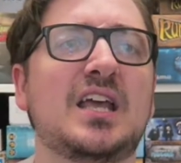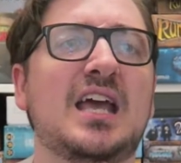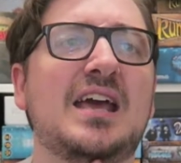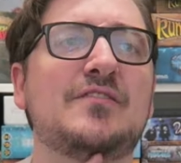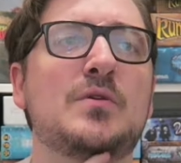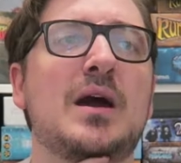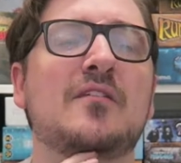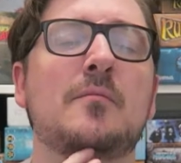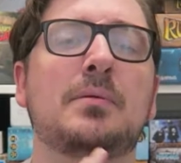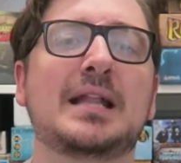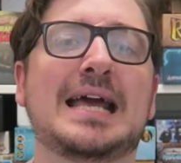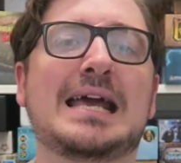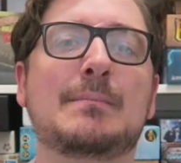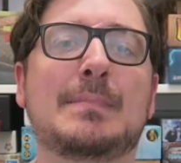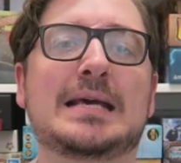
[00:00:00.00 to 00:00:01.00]
if you have a
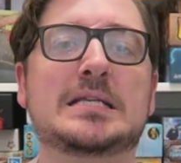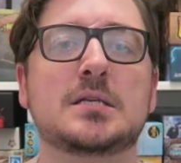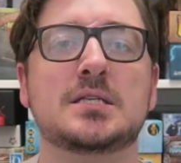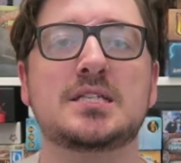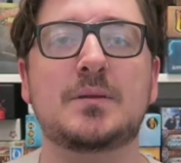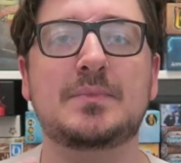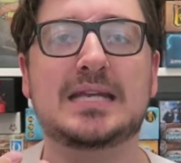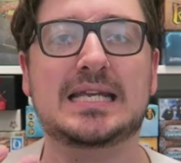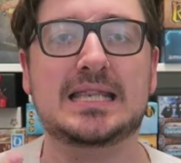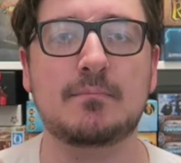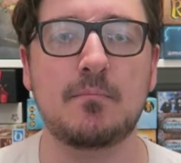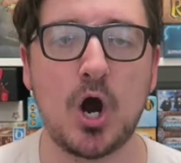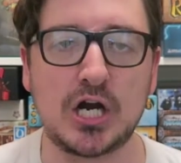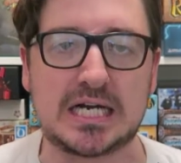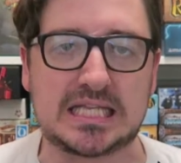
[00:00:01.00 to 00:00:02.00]
plan based on something in the
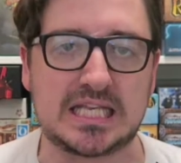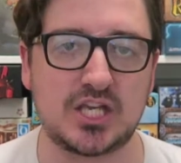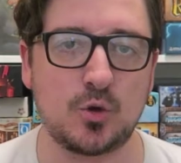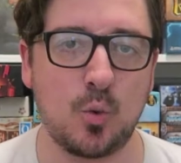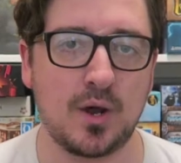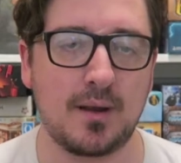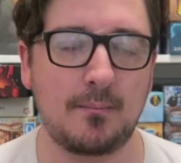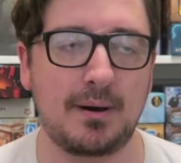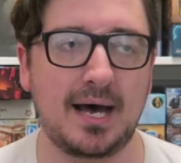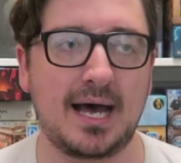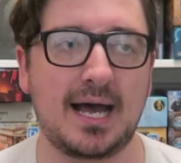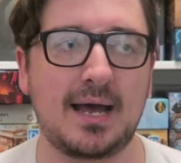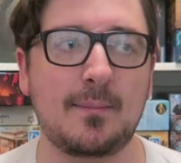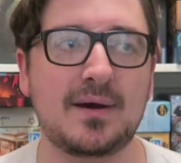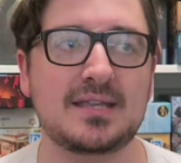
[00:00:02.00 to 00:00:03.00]
market that you want to
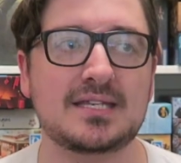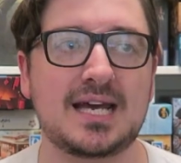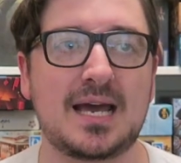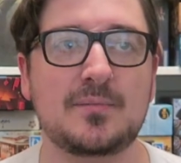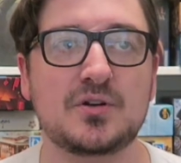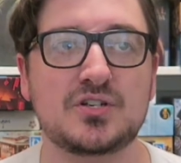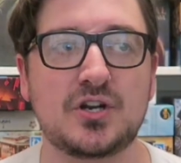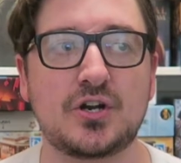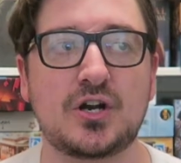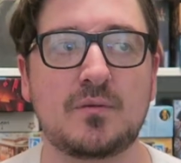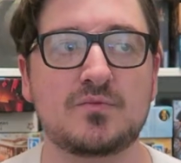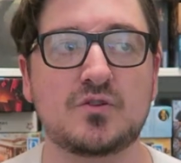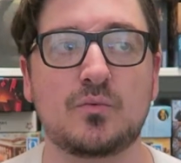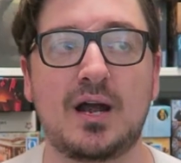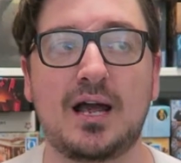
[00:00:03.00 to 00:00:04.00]
buy, by the time your turn
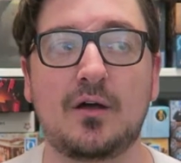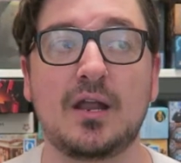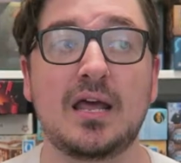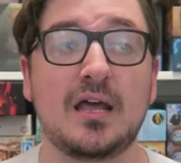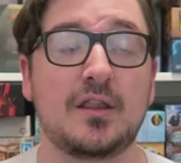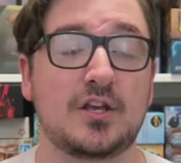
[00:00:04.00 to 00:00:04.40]
comes around,